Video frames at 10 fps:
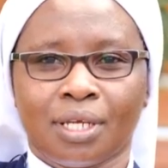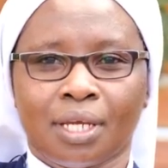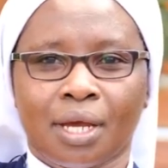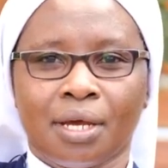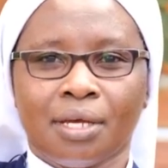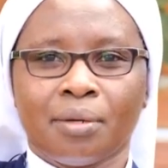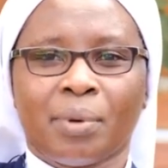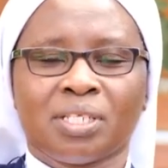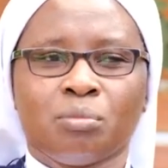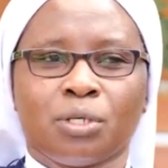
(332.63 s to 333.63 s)
Yeah,
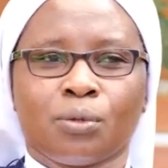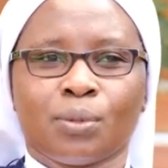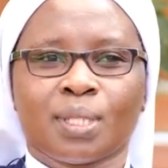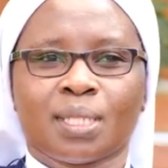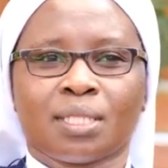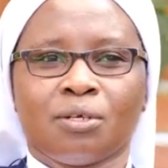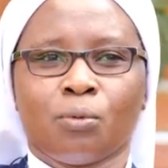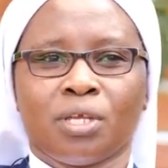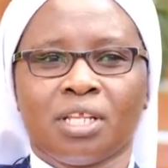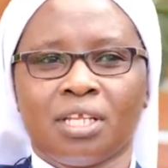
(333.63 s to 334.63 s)
but because
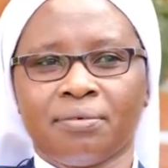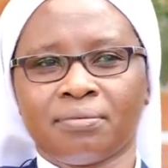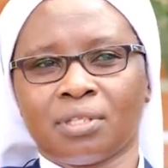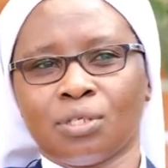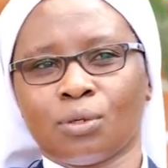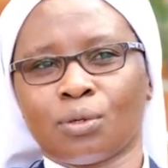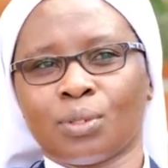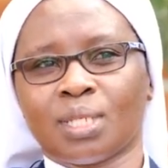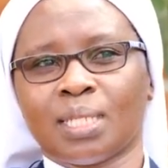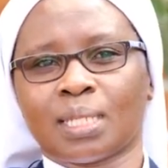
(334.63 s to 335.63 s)
we leave
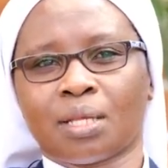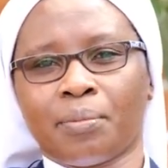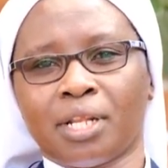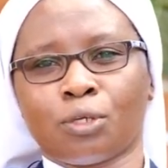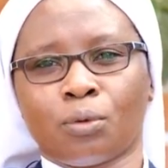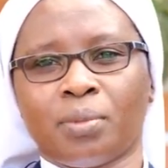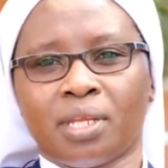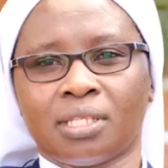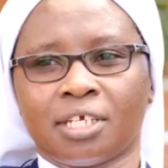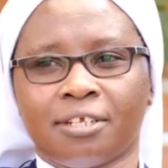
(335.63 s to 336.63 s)
theology, it's a
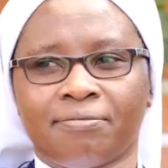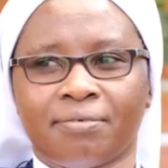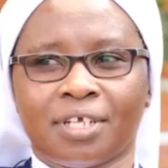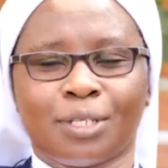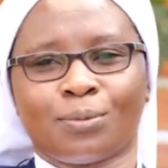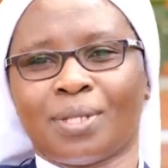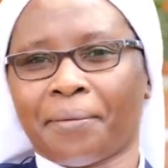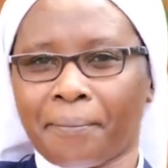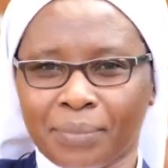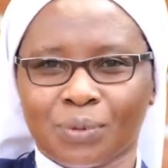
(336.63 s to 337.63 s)
male-dominated field
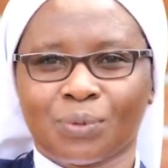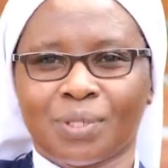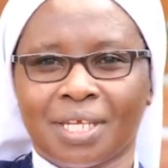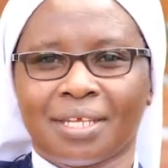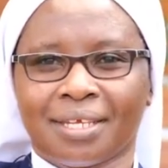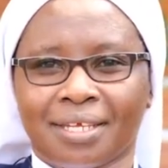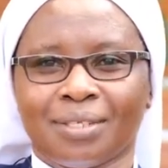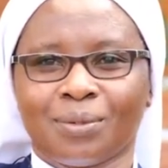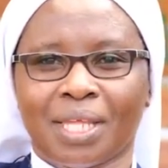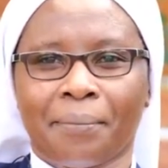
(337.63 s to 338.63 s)
to the
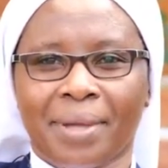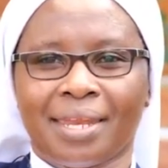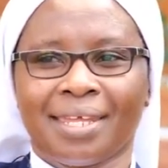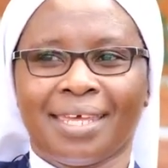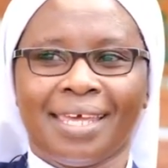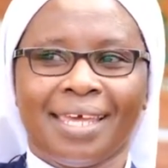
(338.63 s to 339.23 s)
men,